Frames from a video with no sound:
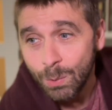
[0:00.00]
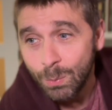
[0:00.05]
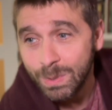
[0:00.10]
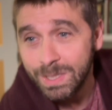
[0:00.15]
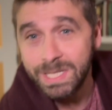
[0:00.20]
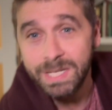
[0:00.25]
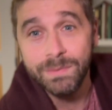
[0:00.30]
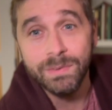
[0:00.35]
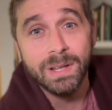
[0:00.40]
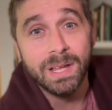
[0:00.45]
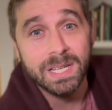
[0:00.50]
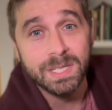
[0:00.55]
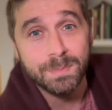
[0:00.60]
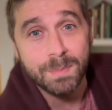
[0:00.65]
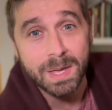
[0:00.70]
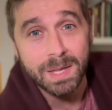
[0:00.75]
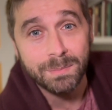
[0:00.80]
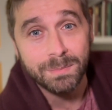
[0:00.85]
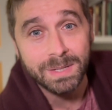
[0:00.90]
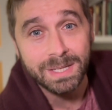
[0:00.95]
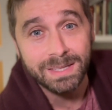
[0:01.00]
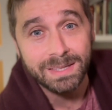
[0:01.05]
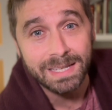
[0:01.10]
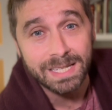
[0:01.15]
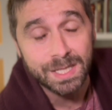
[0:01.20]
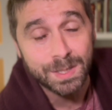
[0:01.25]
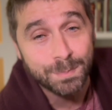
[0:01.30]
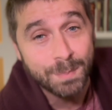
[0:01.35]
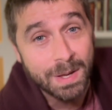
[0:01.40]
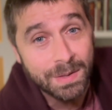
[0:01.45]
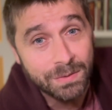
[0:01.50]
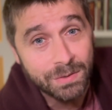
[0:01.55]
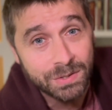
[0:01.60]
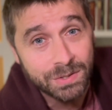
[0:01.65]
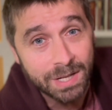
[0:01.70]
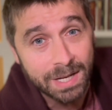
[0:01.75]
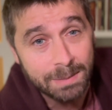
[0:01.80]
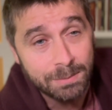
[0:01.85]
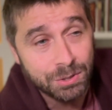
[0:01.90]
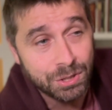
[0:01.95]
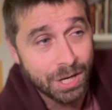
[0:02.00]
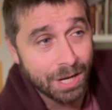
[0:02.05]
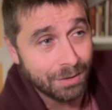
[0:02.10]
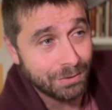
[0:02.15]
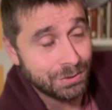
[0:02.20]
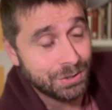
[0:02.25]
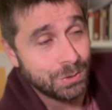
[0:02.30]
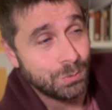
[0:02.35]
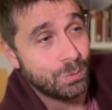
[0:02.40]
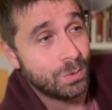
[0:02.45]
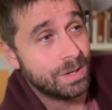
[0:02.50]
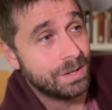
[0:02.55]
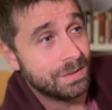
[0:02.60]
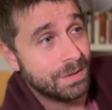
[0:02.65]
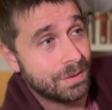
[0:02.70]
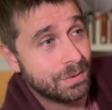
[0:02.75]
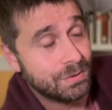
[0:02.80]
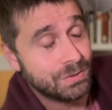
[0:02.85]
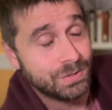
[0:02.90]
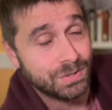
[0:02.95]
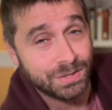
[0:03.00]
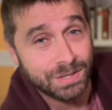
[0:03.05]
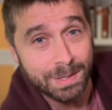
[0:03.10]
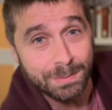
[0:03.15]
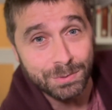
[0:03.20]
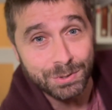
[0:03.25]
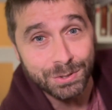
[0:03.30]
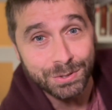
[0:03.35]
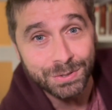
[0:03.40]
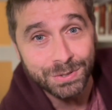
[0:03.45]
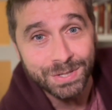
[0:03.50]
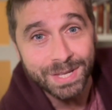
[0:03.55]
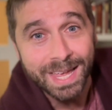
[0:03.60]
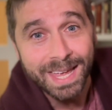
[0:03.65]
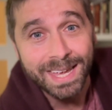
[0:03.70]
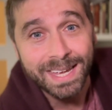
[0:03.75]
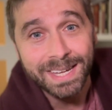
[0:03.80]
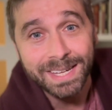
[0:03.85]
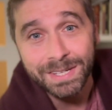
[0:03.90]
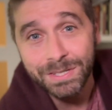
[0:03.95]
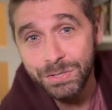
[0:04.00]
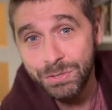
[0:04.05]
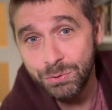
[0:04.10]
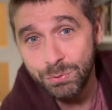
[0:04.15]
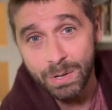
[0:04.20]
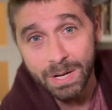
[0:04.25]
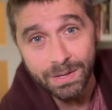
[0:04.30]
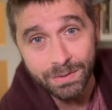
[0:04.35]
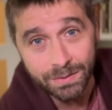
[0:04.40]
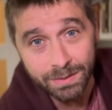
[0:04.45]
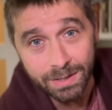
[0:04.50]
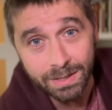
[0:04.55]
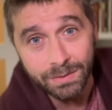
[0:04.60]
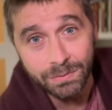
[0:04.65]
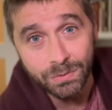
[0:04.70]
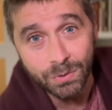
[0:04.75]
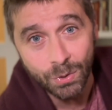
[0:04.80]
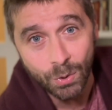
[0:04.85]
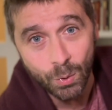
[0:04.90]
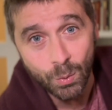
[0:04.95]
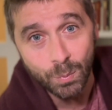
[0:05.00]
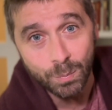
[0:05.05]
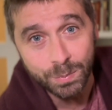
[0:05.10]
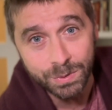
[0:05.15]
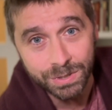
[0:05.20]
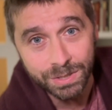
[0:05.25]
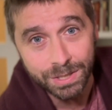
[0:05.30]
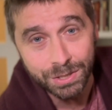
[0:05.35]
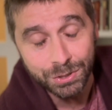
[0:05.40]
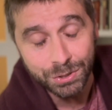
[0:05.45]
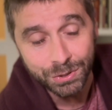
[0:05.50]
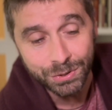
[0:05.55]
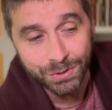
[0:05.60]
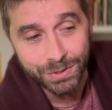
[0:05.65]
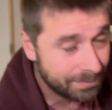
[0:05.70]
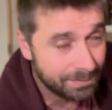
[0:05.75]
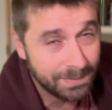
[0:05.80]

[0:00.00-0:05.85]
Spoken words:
When civilized men meet, they spend their time challenging one another's assumptions and strengthening their own positions.